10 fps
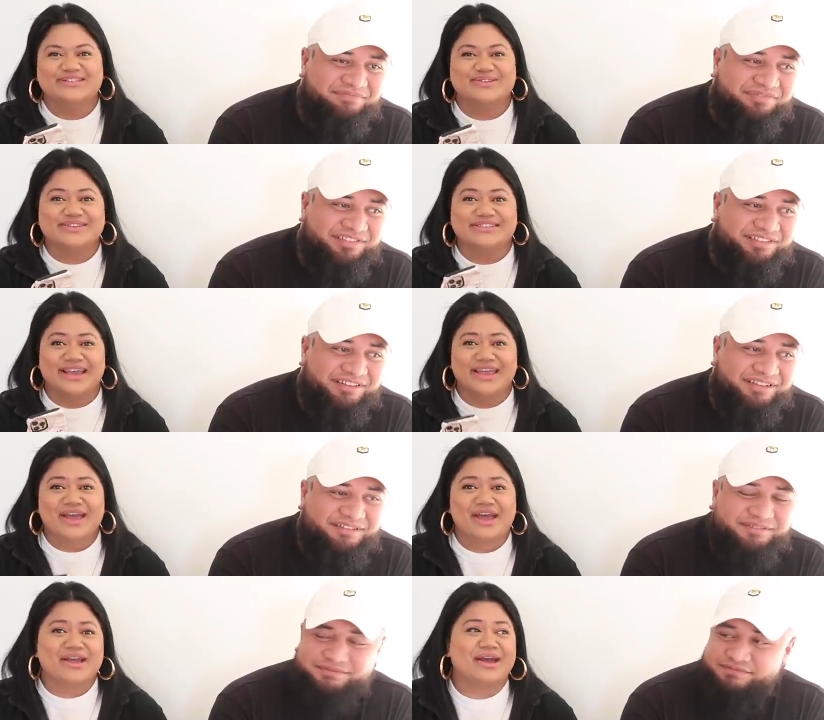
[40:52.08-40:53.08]
Speaker 1: He's always like,
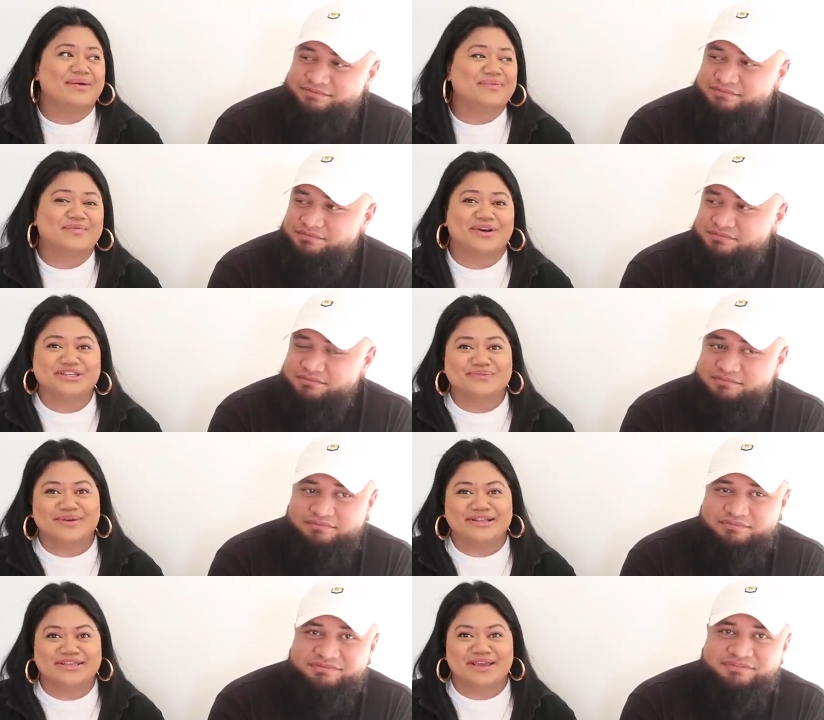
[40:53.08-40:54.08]
come and watch
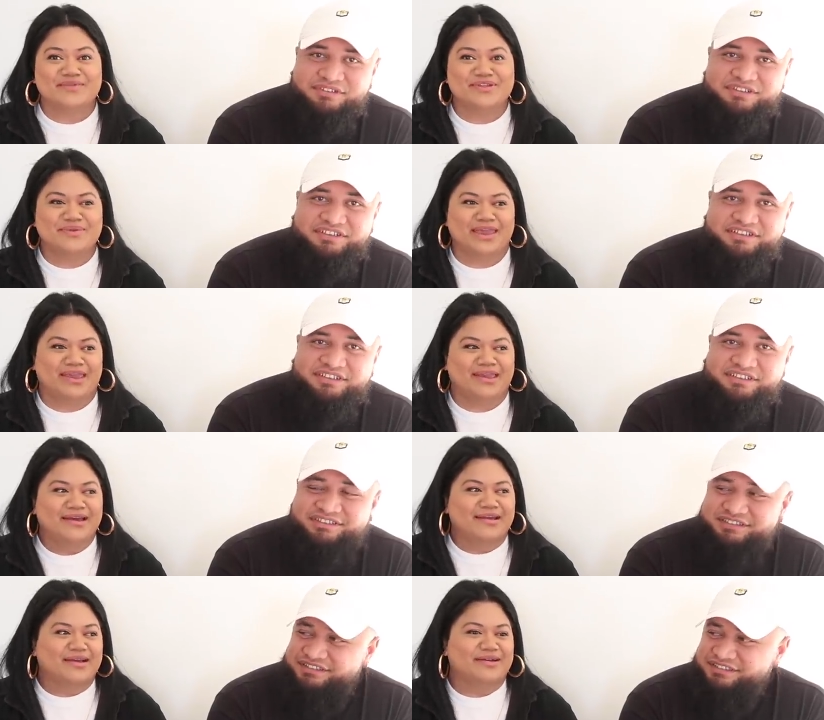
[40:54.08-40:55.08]
my team with me.
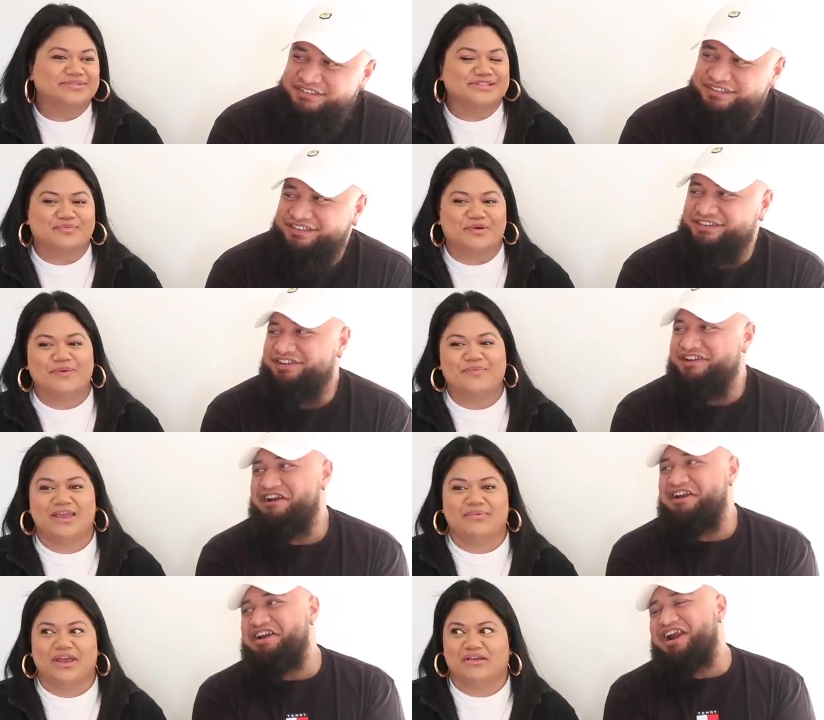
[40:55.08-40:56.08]
Come support me.
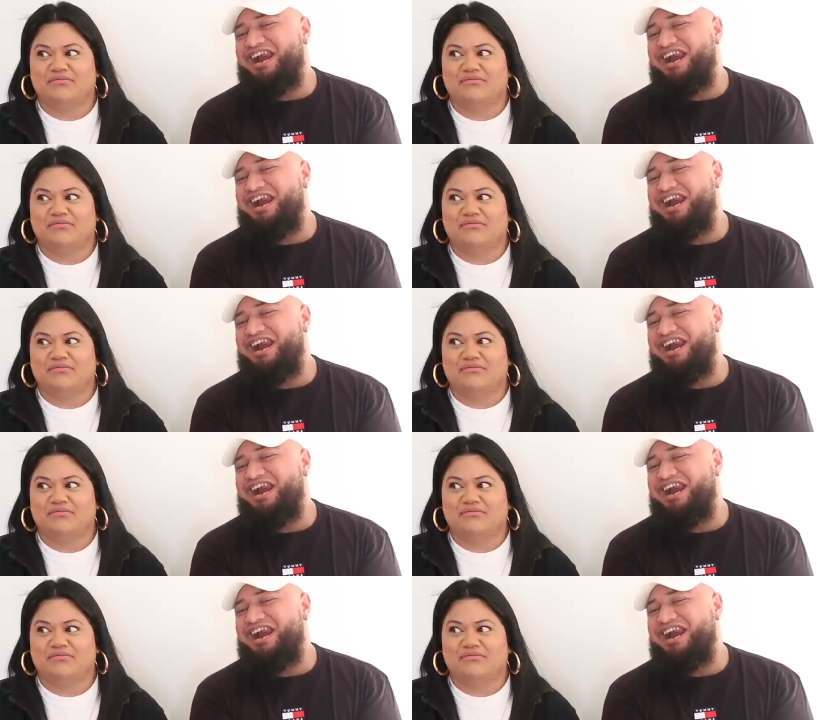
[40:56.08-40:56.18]
I'm like,